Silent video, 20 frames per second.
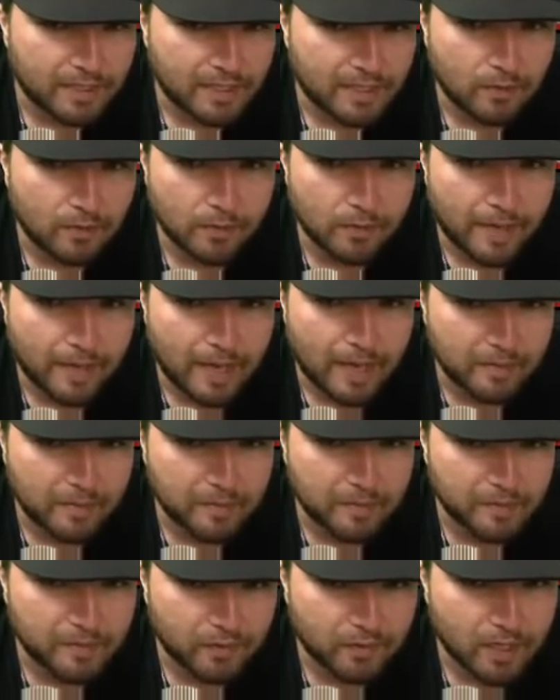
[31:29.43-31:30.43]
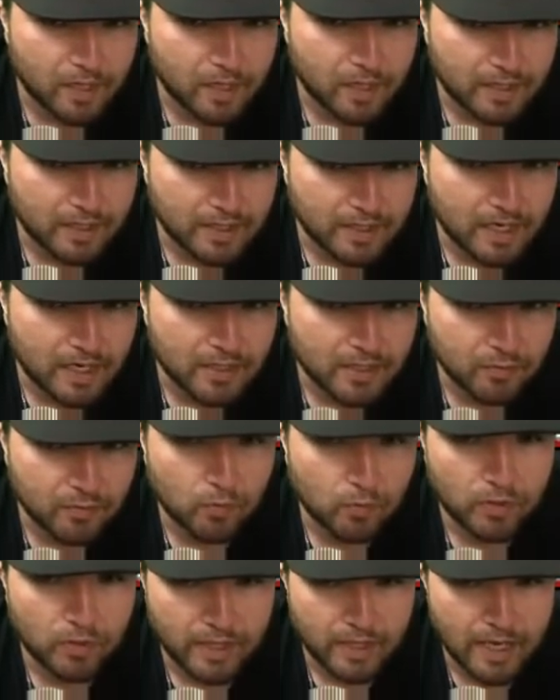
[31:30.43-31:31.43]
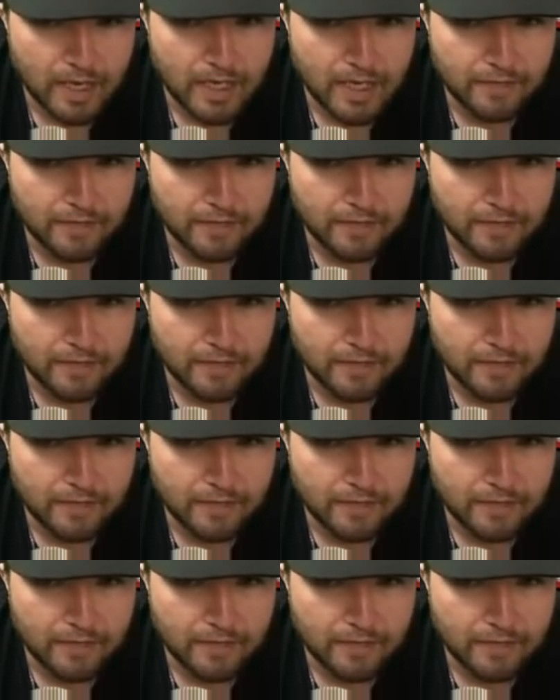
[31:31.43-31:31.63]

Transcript: I know the BABIPs for a lot of these guys were really high.